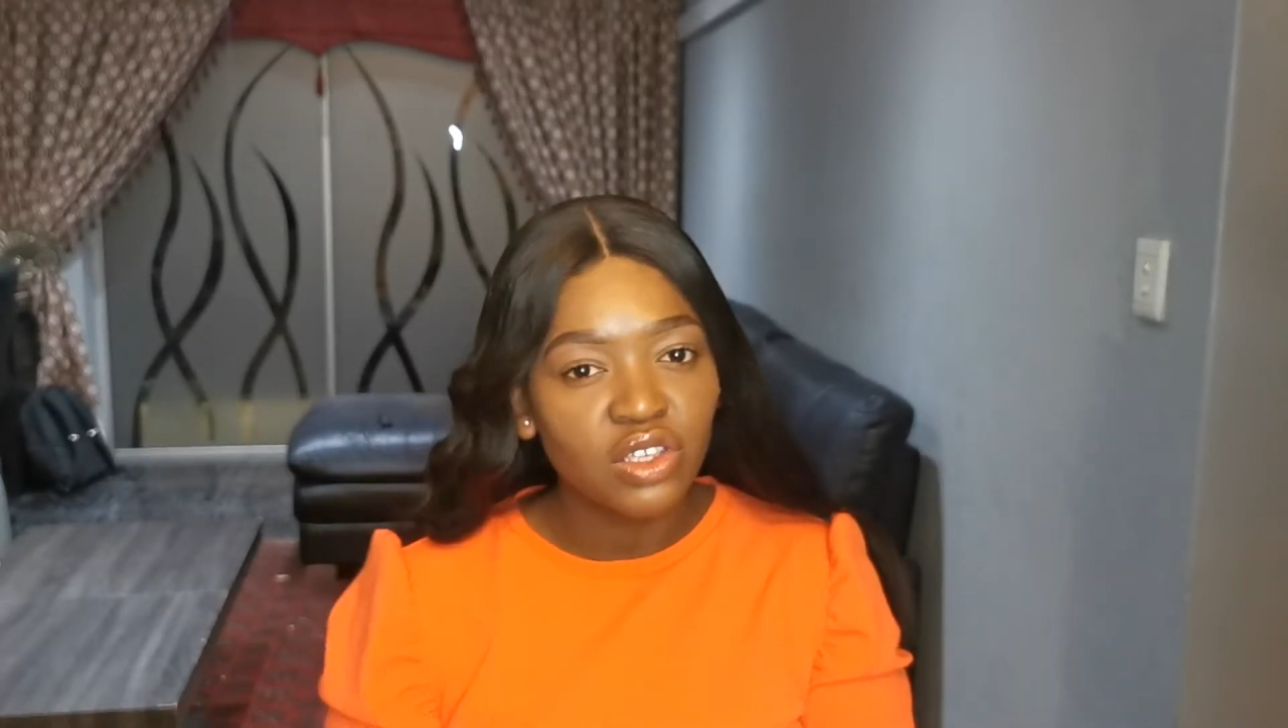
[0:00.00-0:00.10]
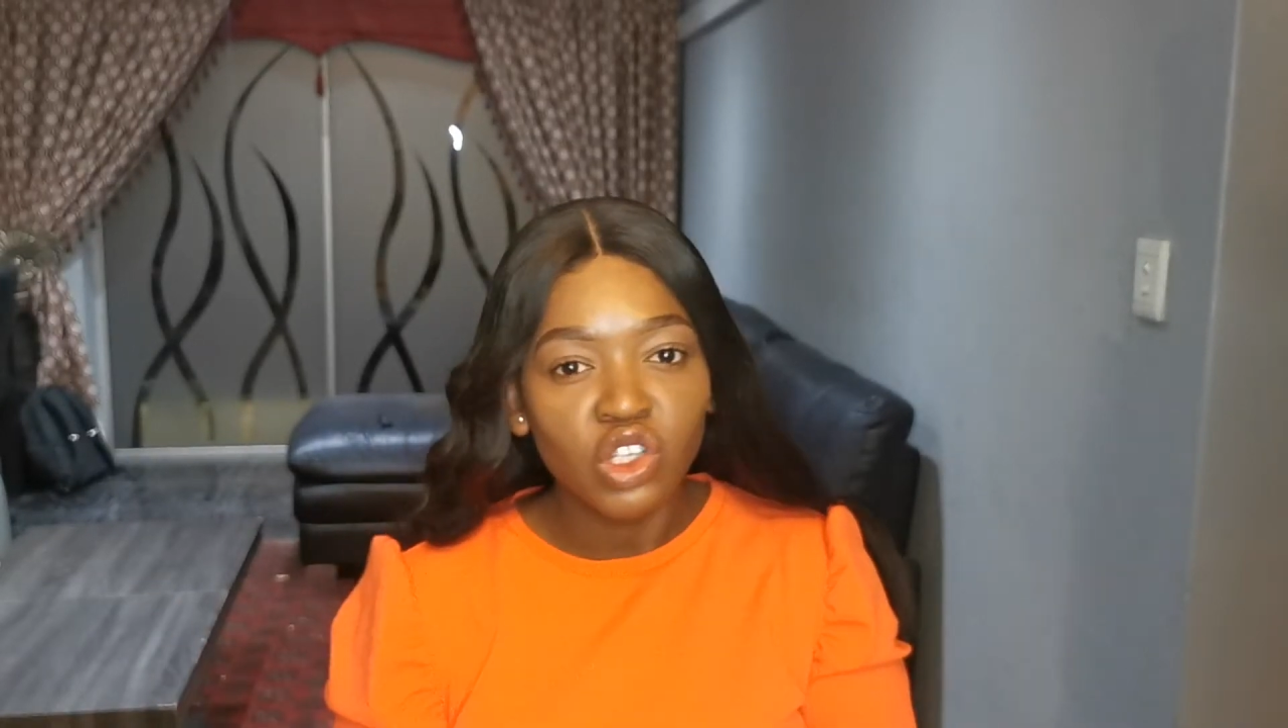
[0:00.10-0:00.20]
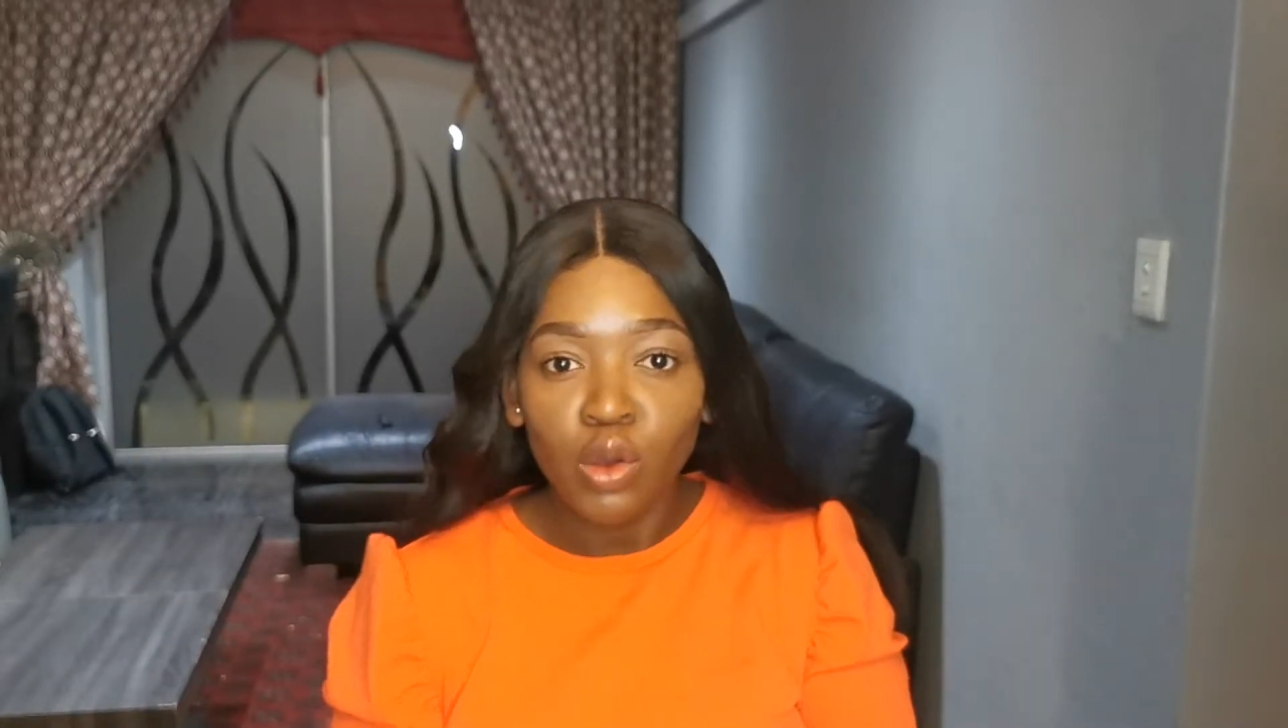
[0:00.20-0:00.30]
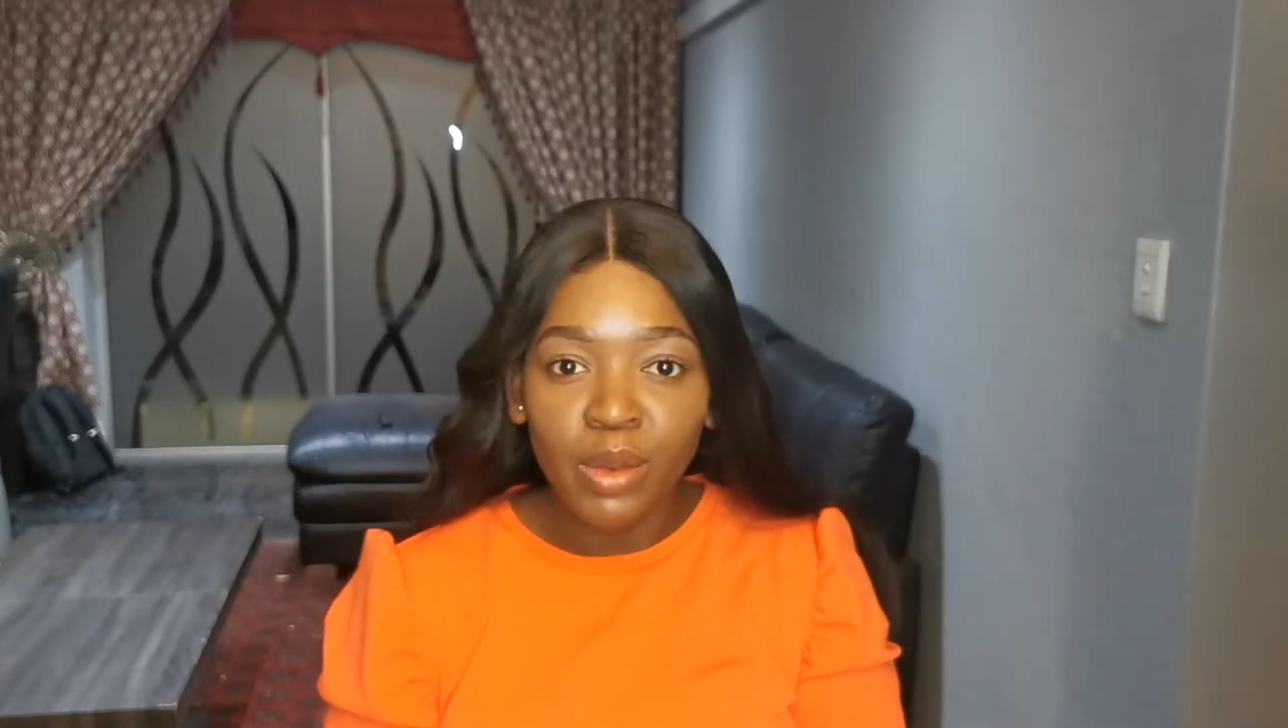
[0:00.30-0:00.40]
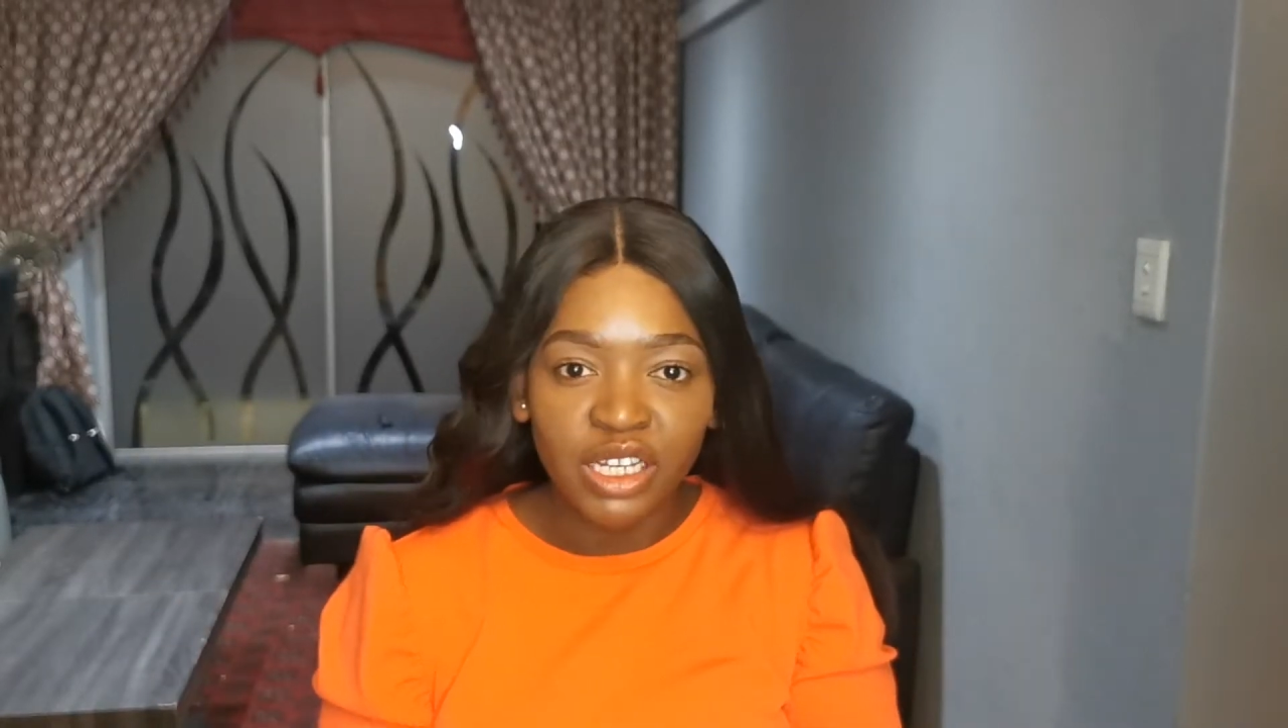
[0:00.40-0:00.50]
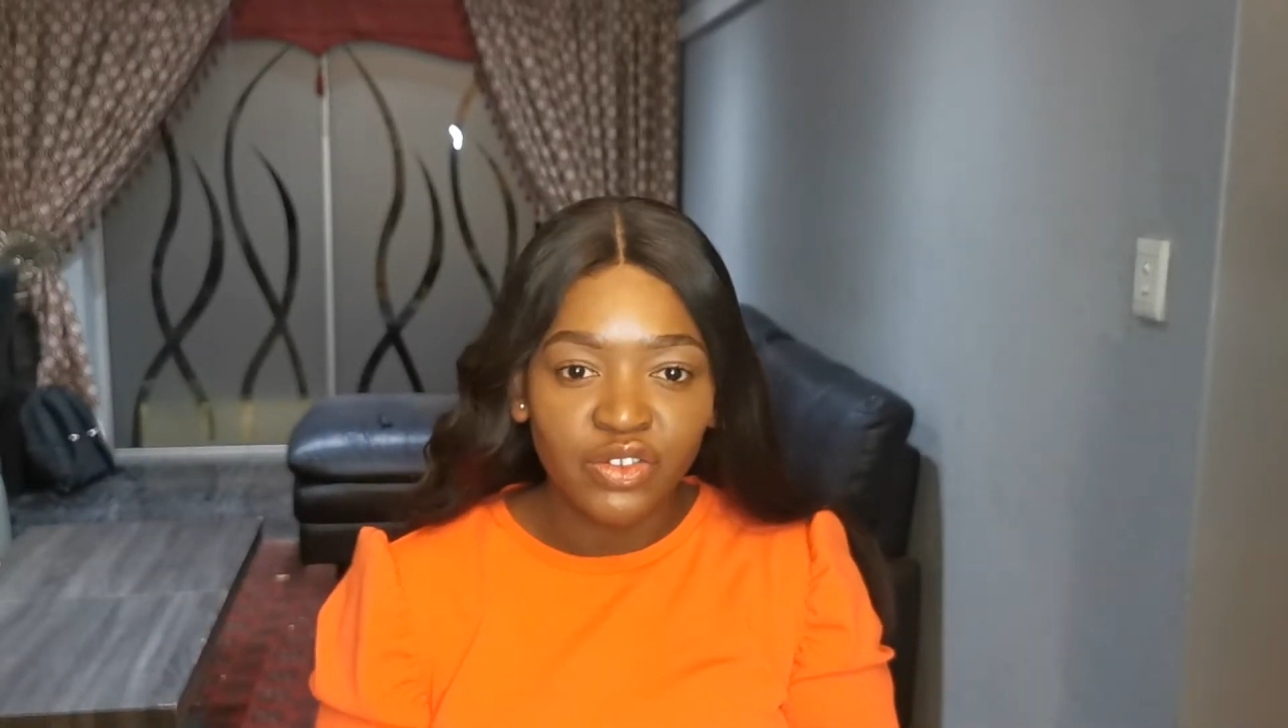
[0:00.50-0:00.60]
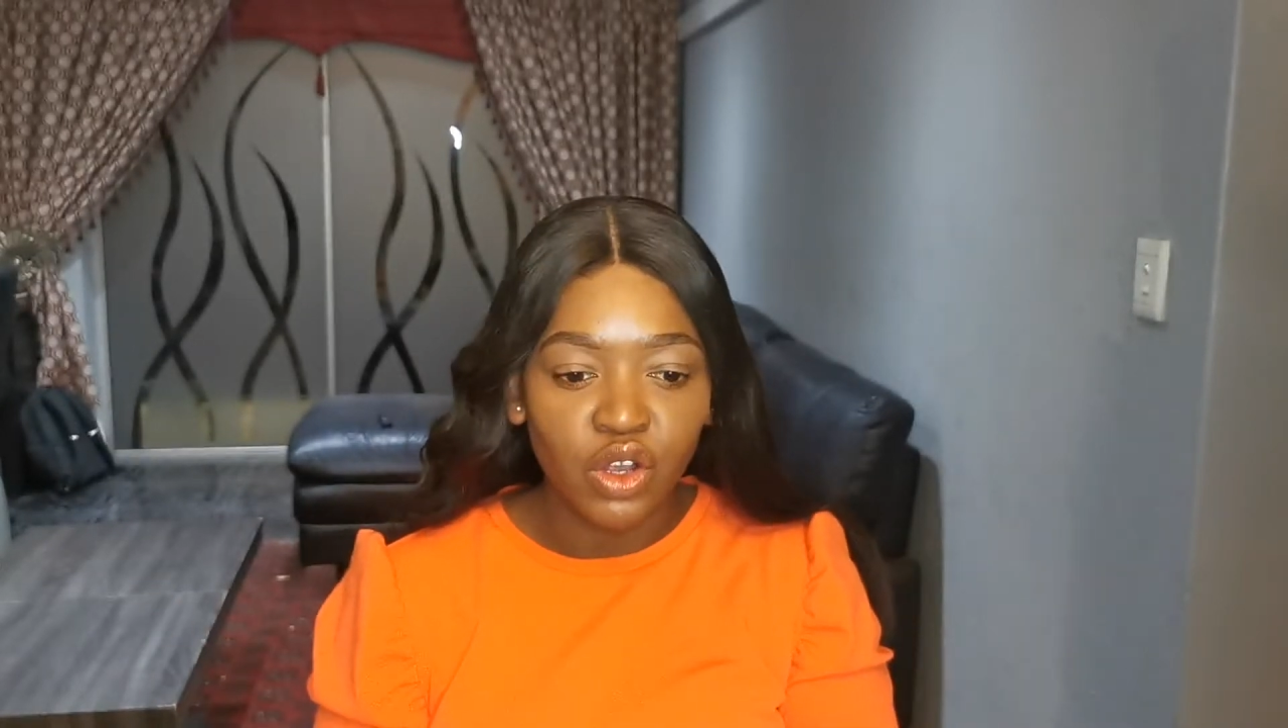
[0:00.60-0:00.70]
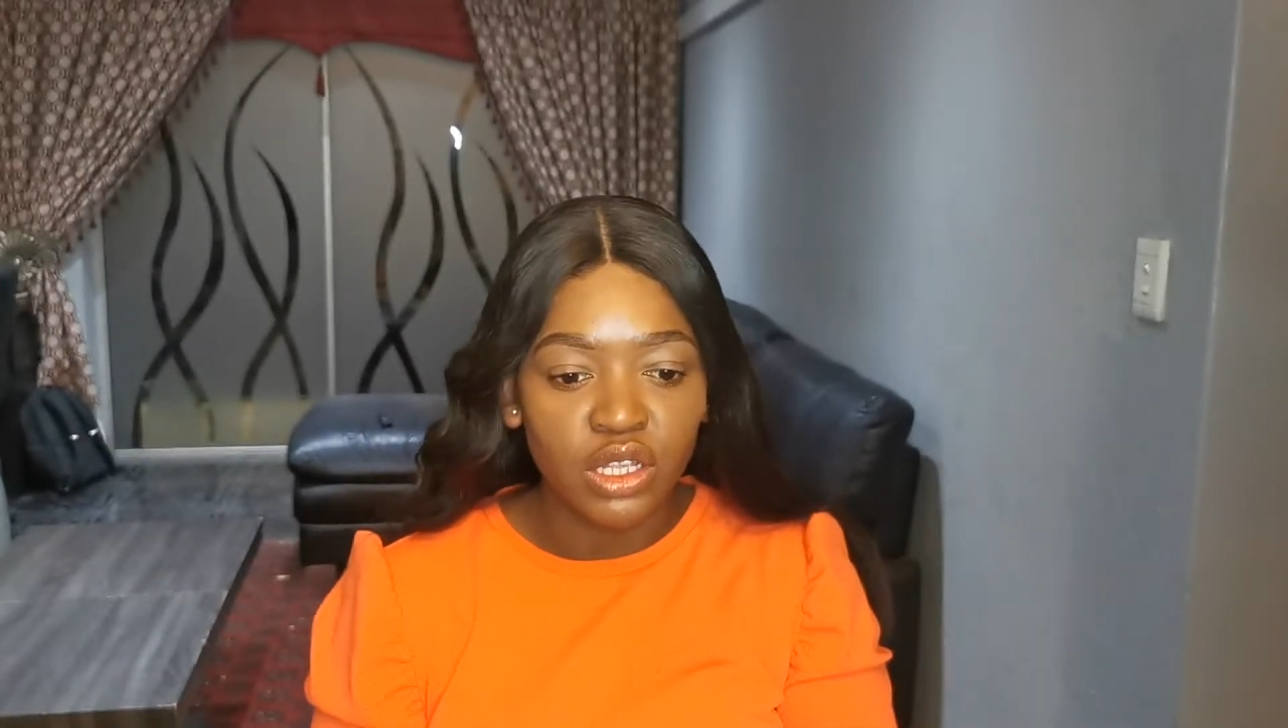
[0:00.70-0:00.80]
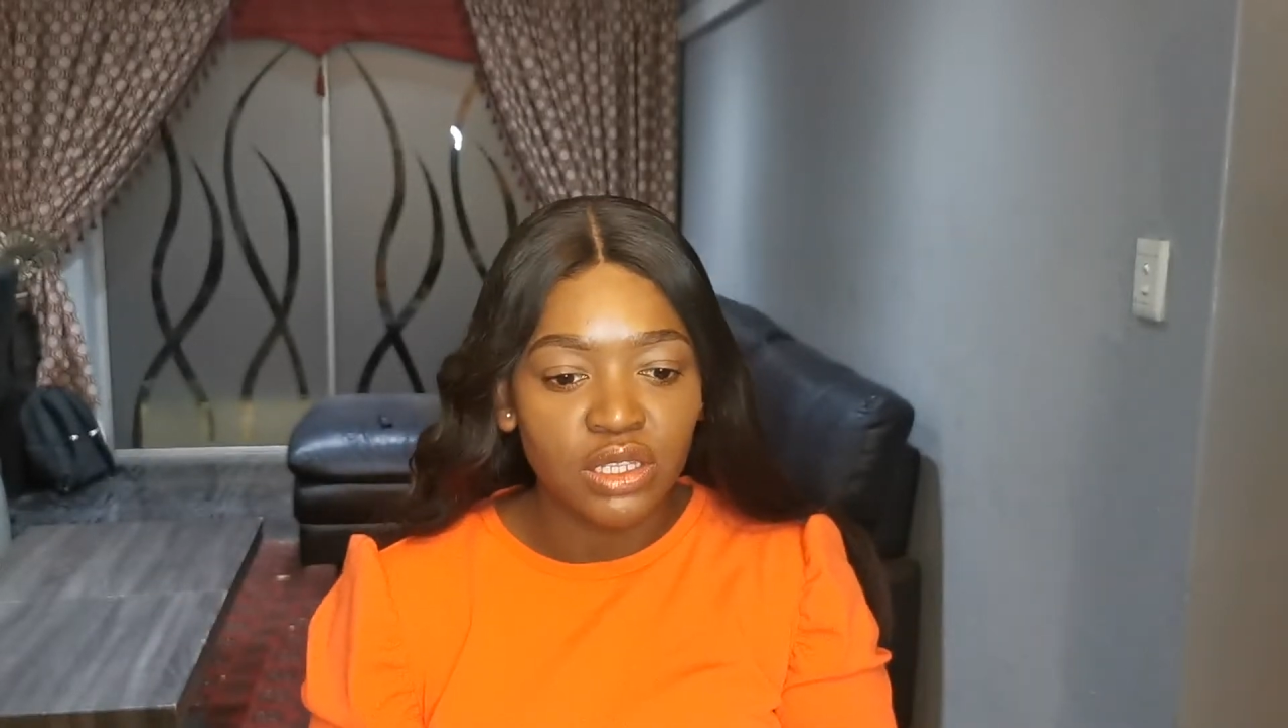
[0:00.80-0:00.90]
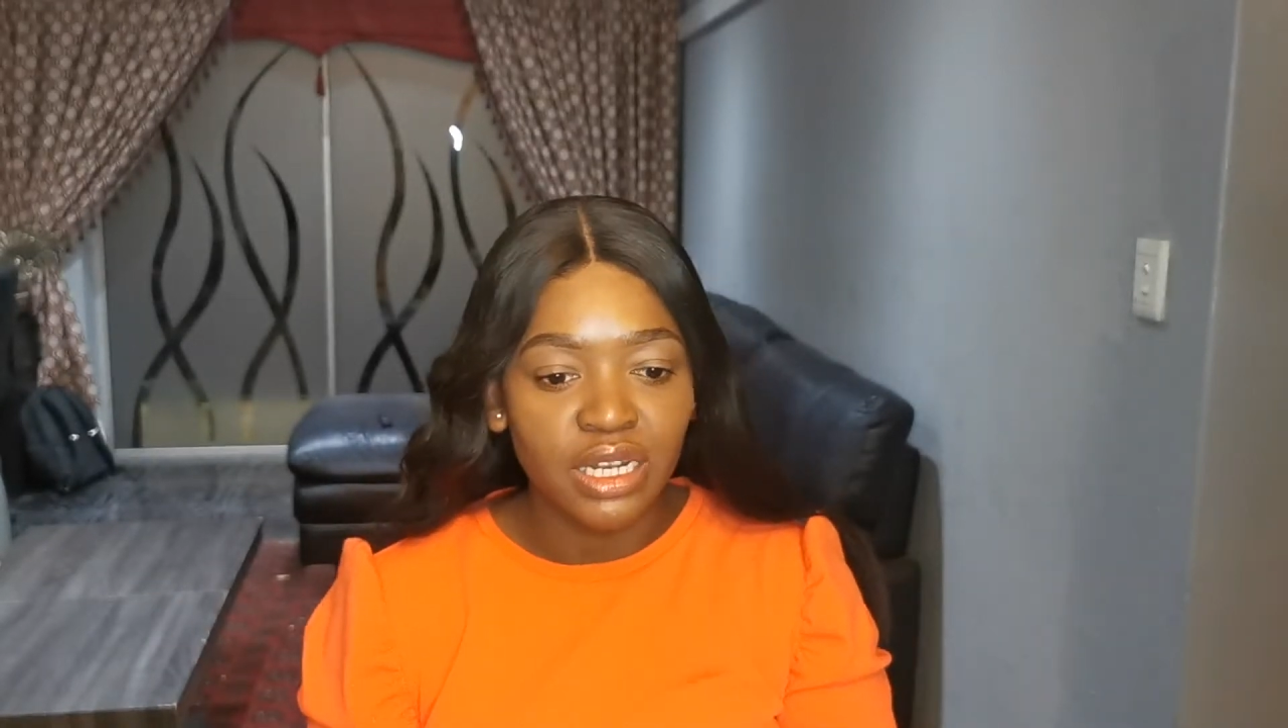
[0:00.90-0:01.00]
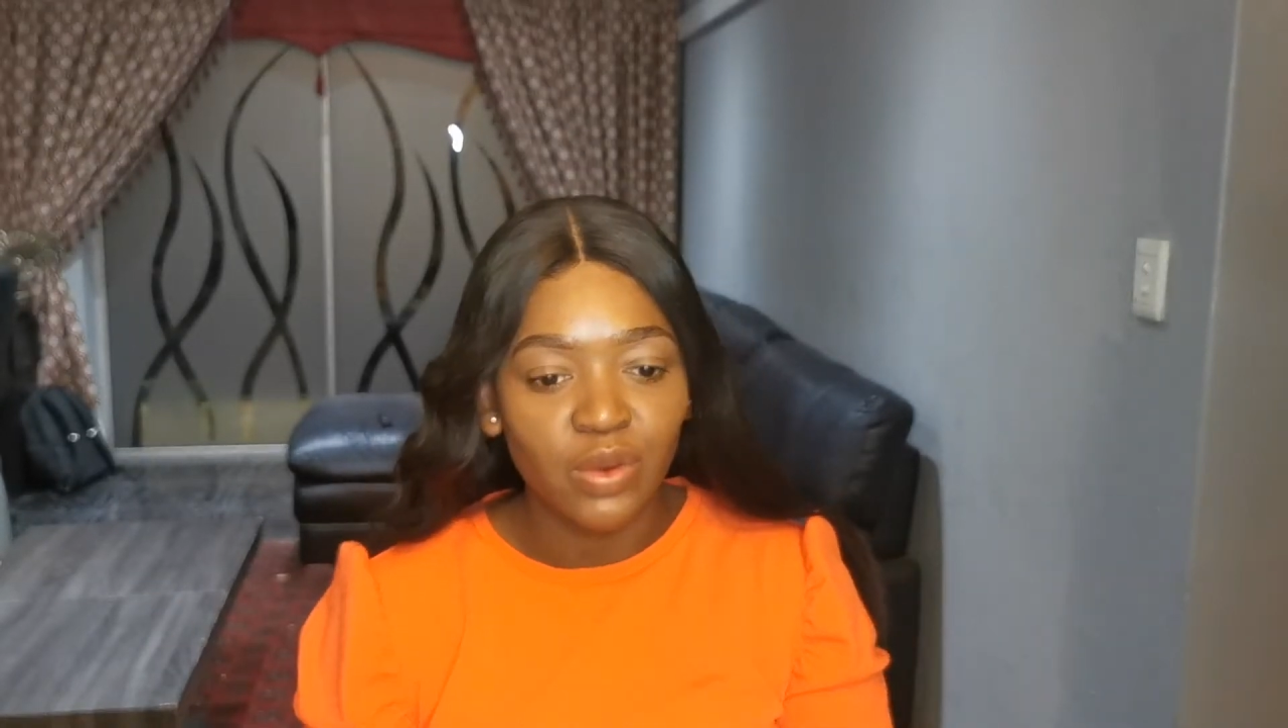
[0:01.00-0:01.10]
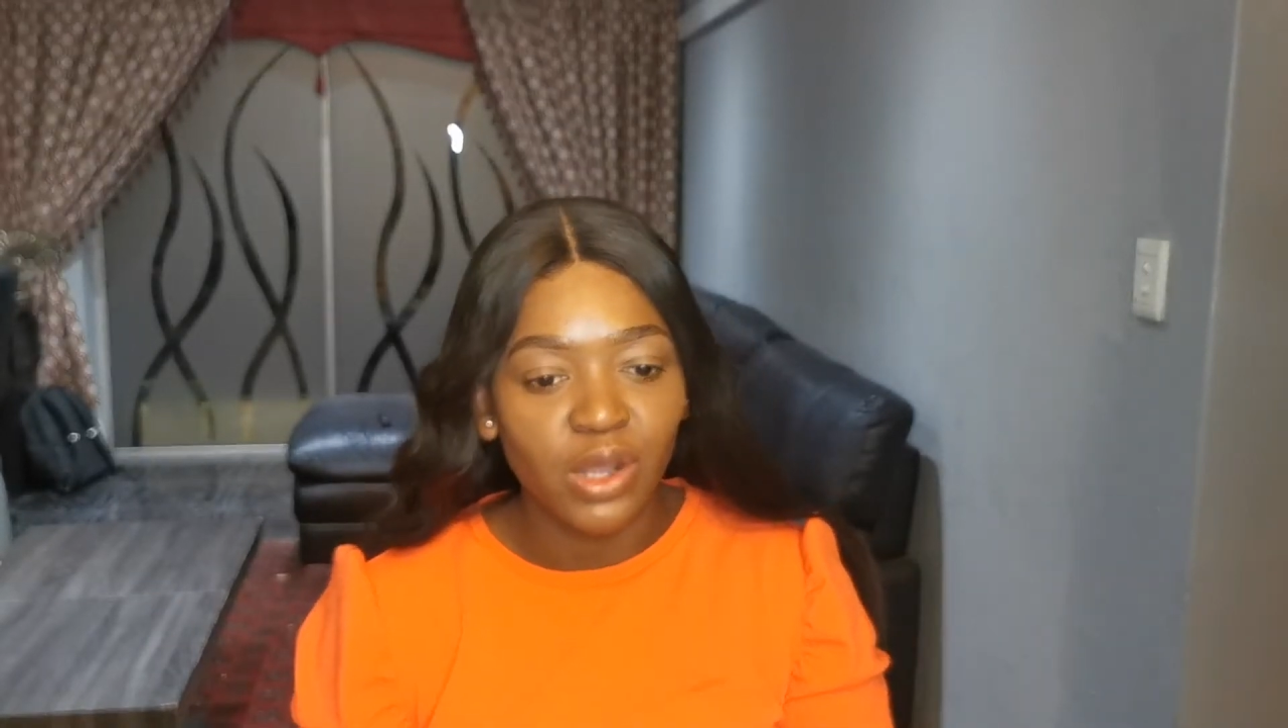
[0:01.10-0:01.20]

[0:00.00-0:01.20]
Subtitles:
so much for constantly